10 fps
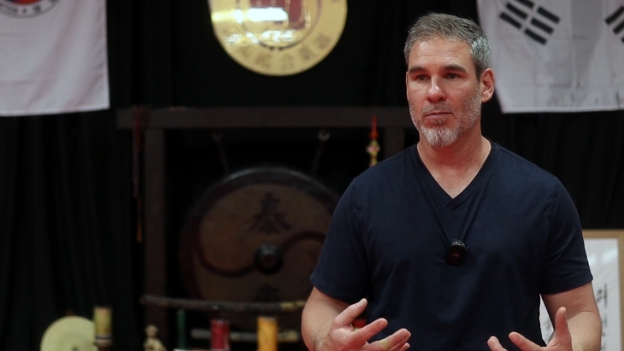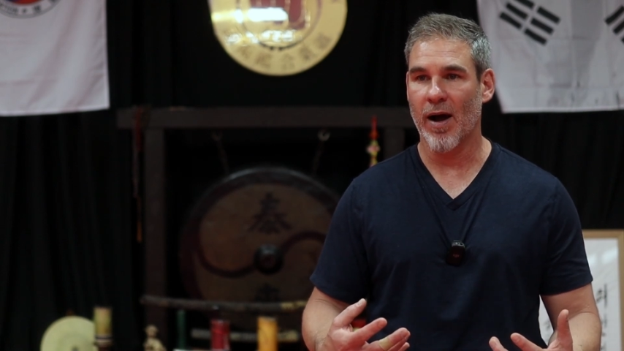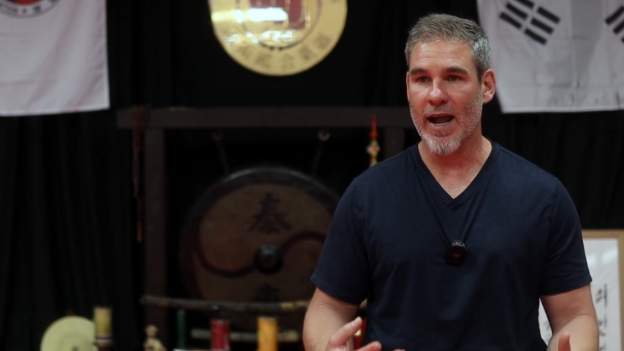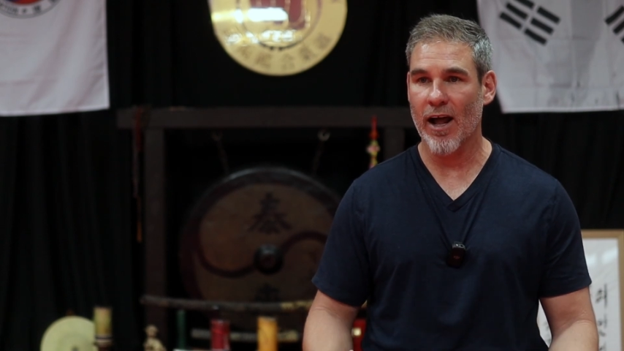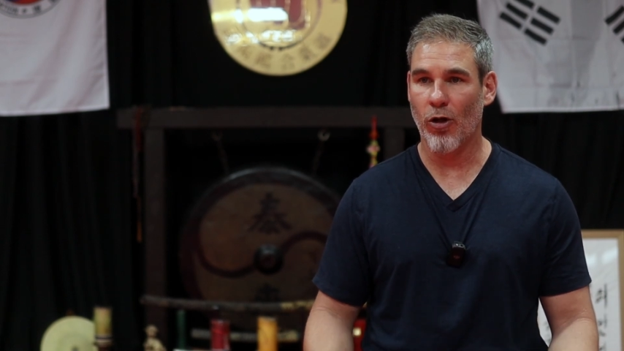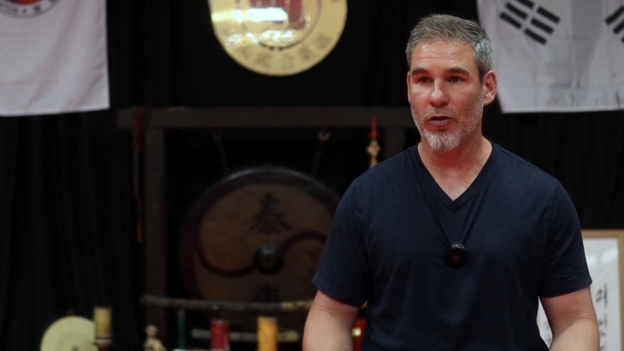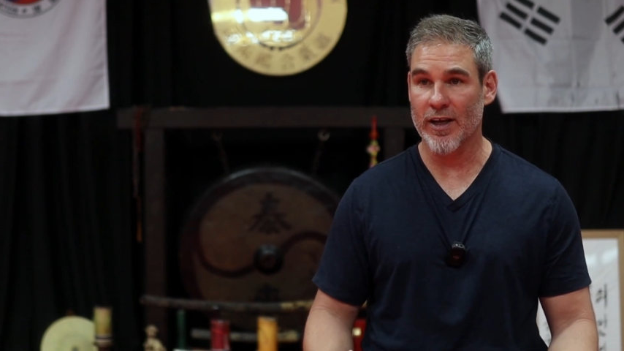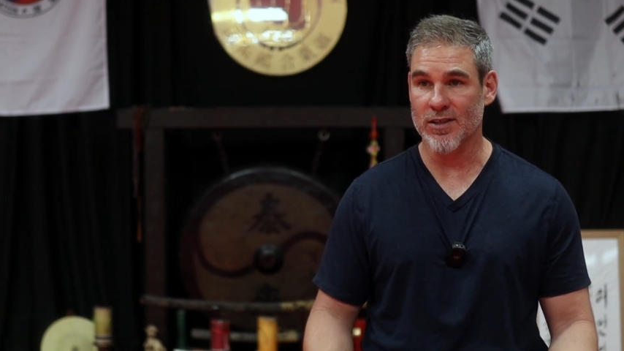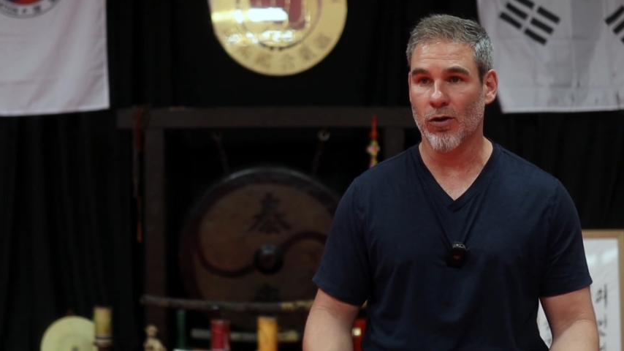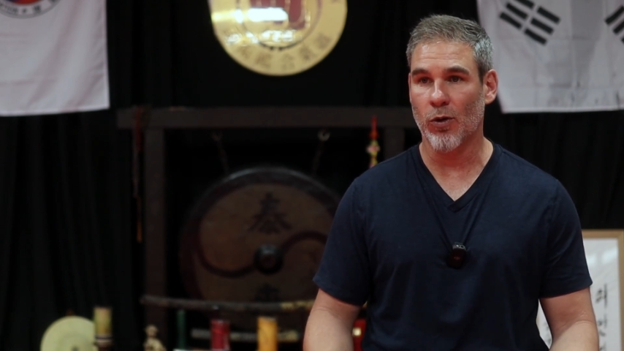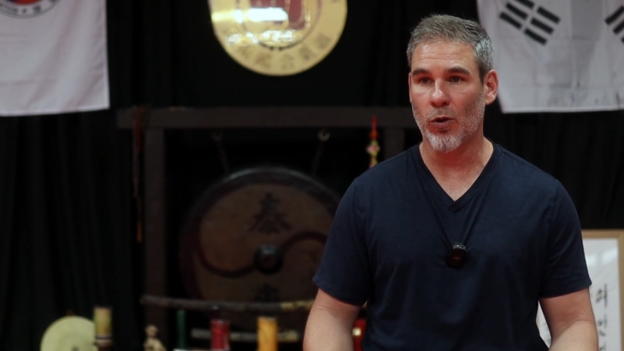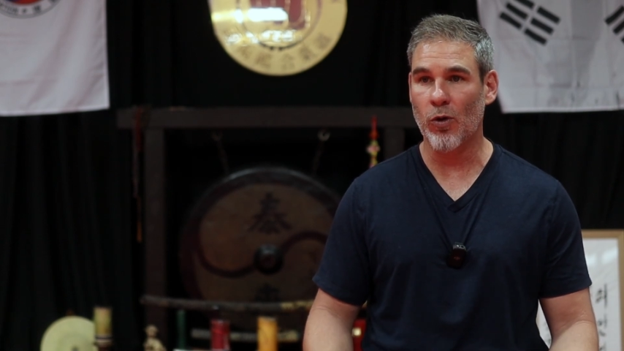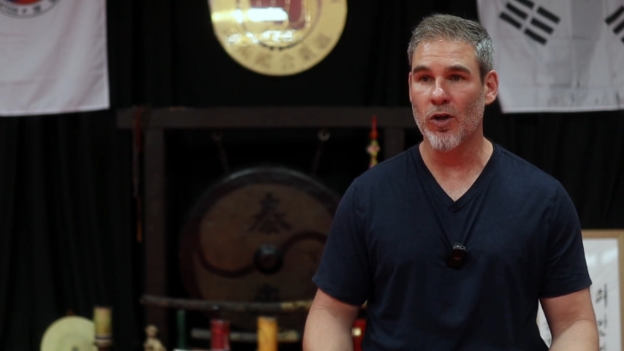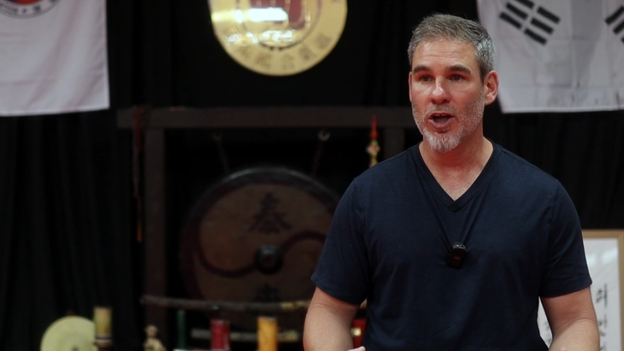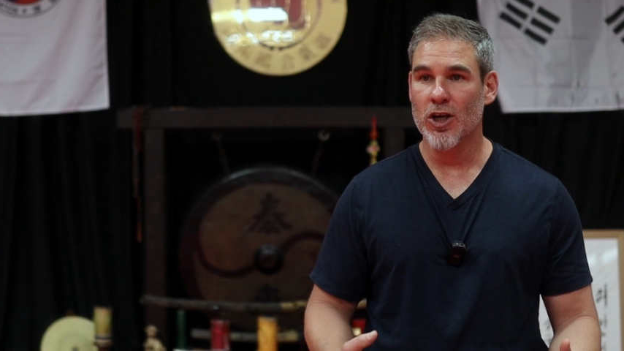my health as a
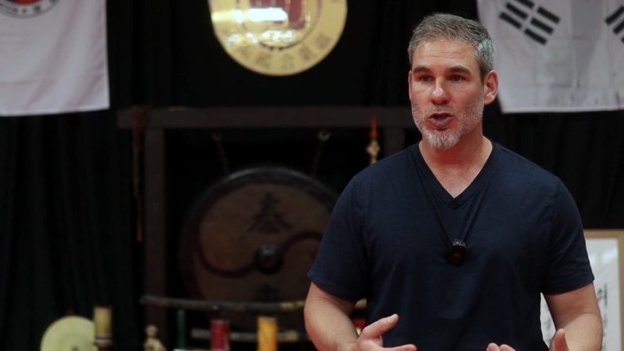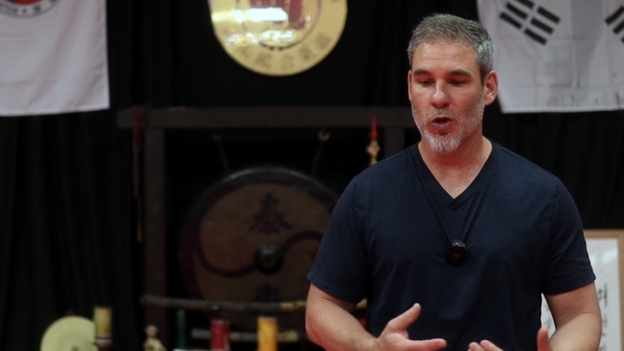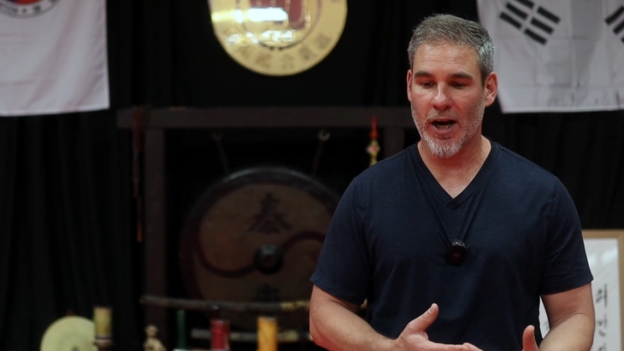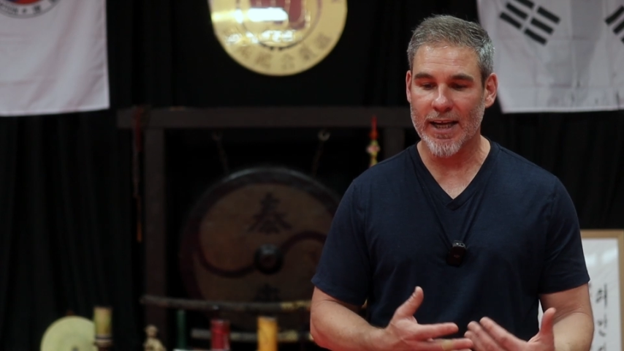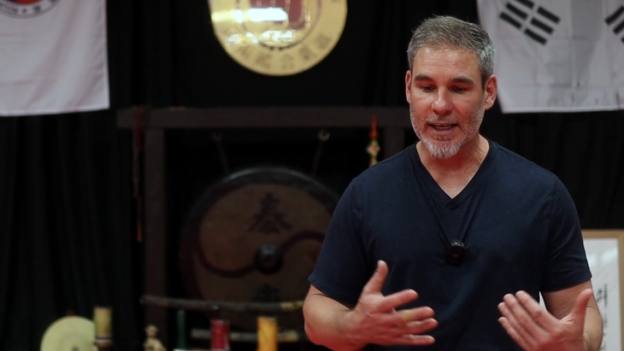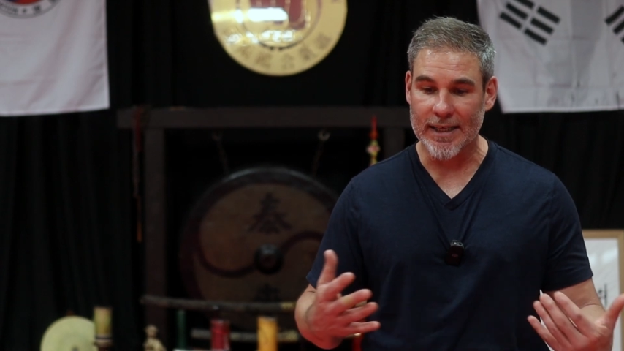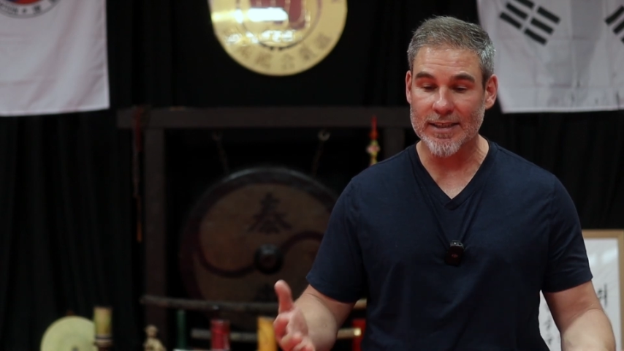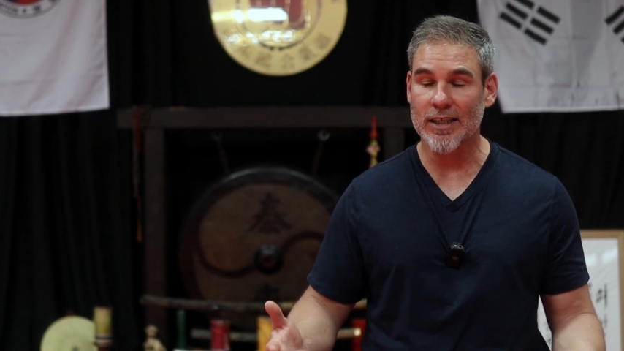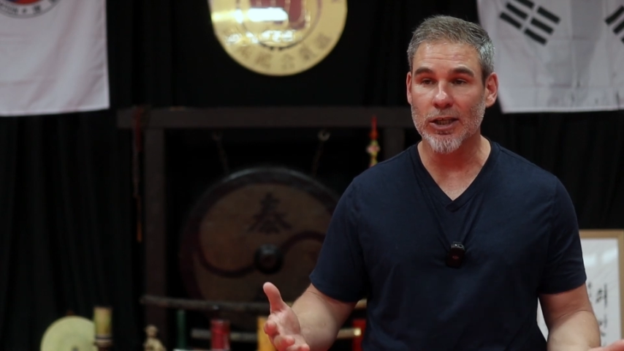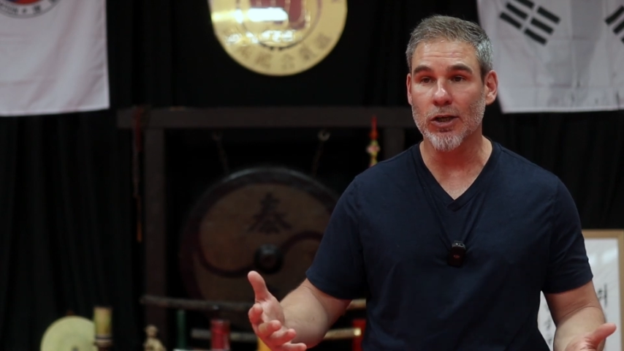whole so that I can continue